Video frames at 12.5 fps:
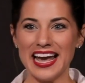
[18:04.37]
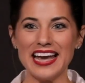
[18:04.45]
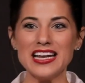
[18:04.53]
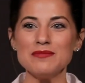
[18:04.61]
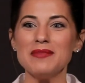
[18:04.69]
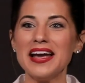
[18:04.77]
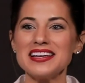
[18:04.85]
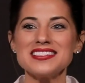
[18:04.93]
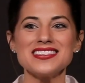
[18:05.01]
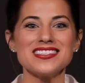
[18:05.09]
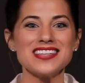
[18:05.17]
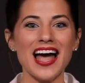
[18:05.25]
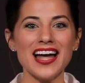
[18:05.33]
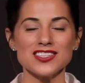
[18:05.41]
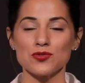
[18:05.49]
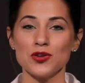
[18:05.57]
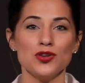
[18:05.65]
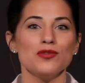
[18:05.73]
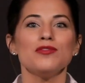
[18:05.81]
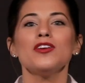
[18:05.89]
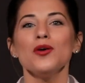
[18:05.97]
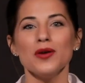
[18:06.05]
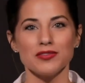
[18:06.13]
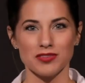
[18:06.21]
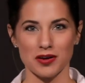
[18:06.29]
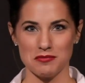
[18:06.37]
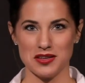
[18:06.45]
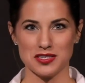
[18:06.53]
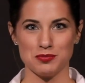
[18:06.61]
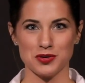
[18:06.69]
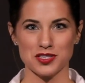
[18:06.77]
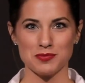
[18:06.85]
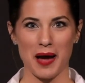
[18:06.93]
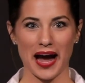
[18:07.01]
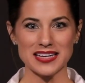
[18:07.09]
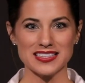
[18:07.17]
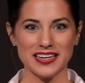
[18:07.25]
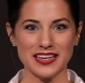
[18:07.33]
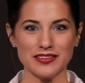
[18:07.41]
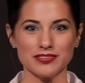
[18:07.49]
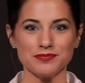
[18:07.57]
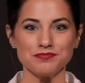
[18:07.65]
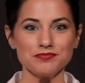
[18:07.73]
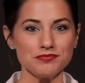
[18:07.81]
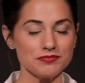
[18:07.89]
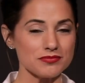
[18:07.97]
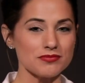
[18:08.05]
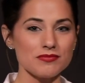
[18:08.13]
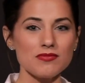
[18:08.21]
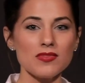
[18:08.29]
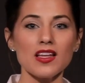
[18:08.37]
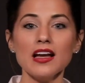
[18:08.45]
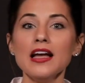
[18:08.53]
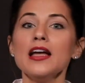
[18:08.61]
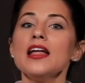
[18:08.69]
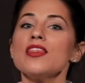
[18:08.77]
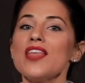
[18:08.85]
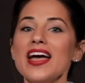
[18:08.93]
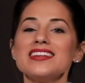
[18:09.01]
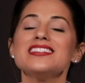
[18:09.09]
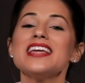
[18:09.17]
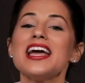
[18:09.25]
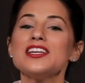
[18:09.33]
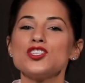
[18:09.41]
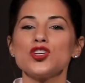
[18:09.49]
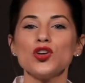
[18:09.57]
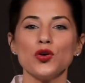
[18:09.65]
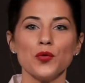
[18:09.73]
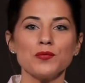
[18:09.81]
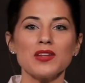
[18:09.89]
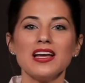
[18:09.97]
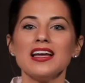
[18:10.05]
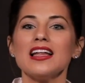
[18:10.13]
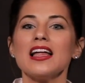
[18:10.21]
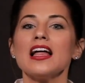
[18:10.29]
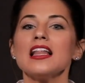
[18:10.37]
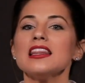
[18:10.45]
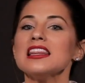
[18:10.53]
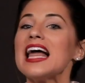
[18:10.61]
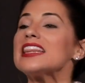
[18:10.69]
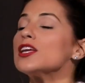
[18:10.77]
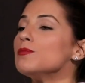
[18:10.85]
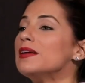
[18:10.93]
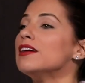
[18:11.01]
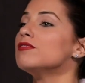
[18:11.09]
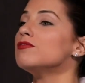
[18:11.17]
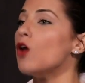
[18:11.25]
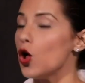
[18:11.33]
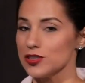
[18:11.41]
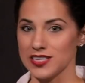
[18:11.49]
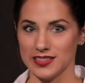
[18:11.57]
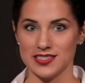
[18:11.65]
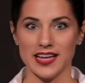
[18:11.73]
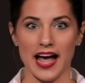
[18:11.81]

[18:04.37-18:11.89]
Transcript: And it makes sense when you view it from this perspective. Then day 2. Let there be a vault, it